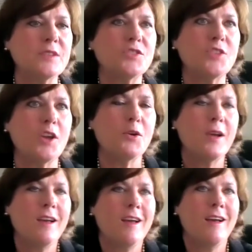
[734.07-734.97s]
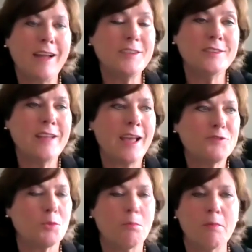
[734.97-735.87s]
And so I didn't
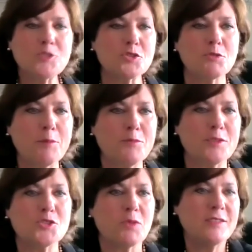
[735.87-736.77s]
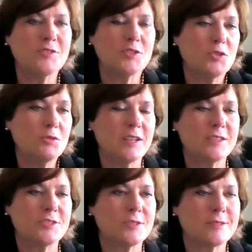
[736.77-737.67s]
have to muster up the strength to do it.
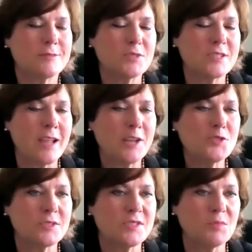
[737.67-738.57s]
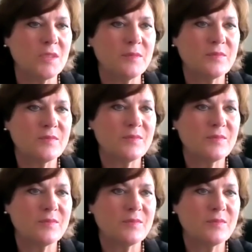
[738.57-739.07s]
It just was natural to me.